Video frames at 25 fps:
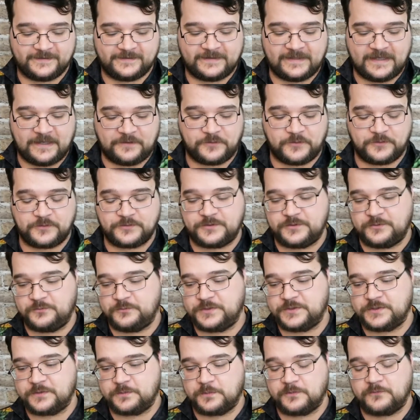those new
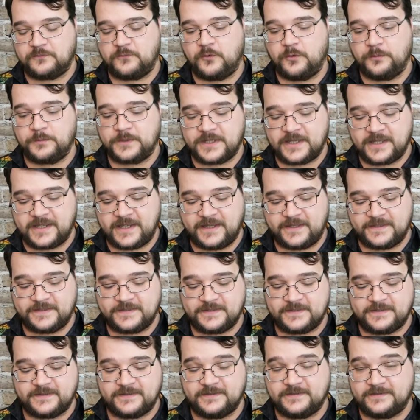ones are performing
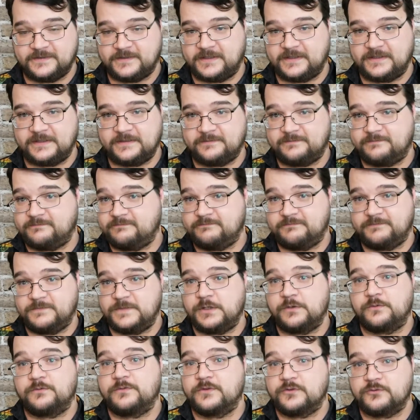against, the
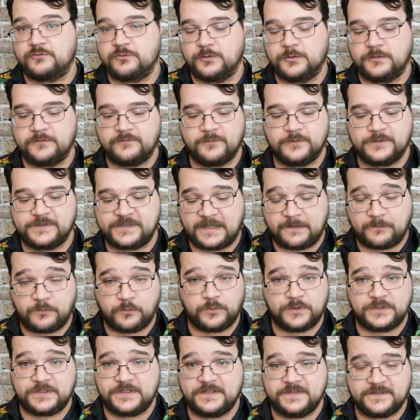Druid, for example,
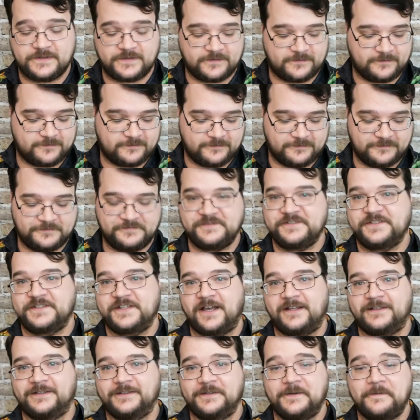which is
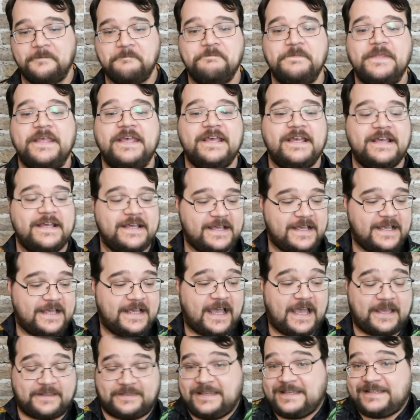solid.
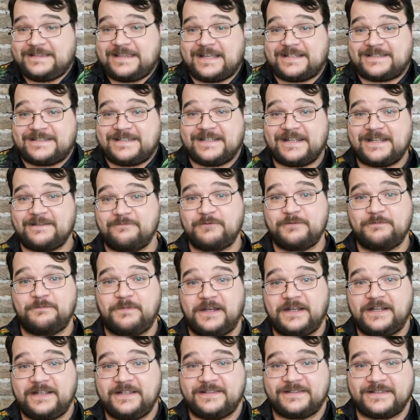I think that's it,
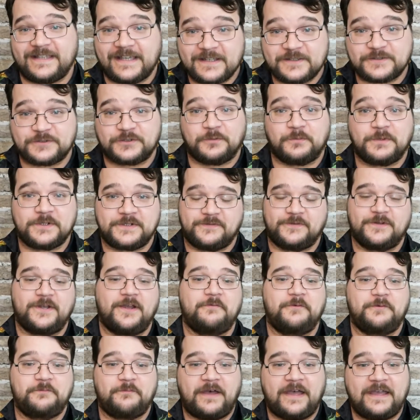everybody. Thanks so much for
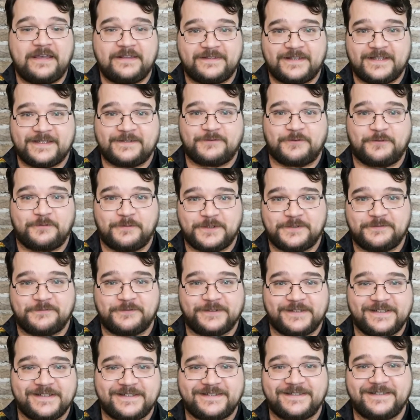coming by. Thanks so much for
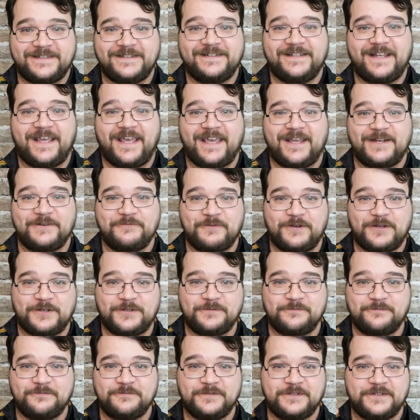listening, and
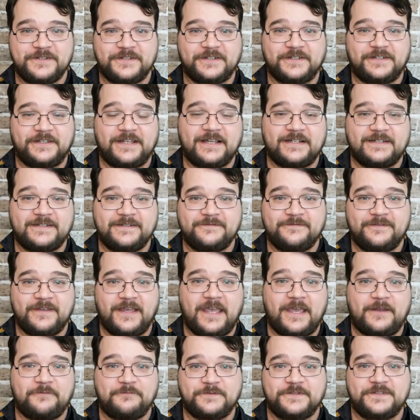welcome to the collective,
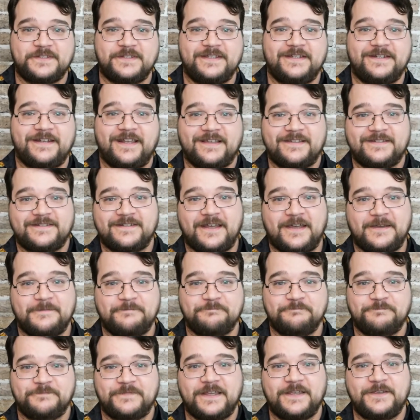and we'll see you next
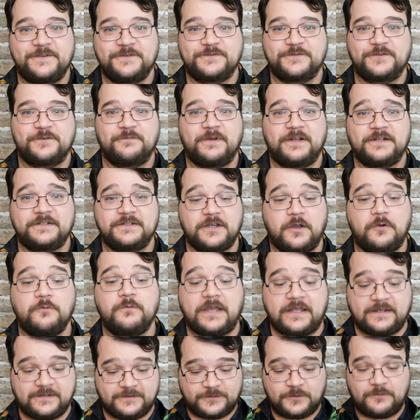time. Thank you so much. Oh,
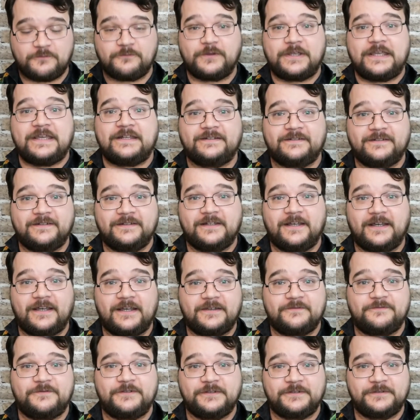and don't forget,
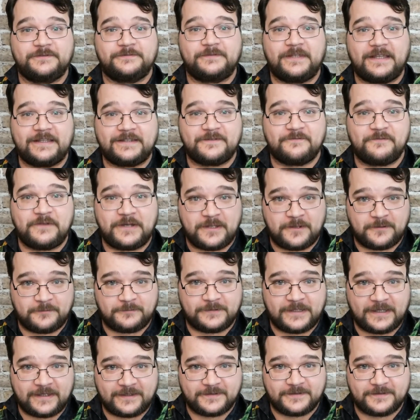if you like the video,
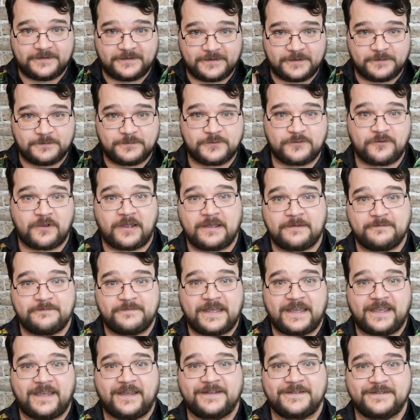like, subscribe,
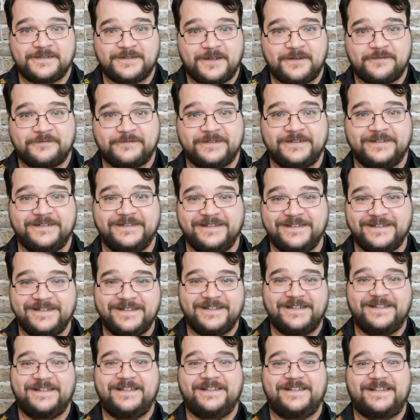that kind of stuff.
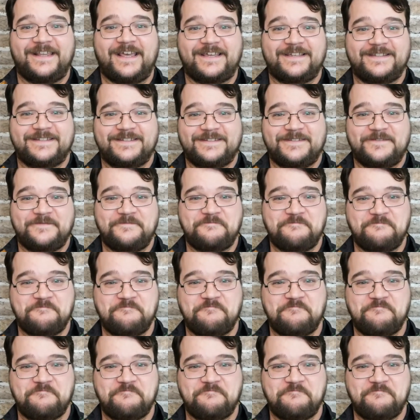Thanks.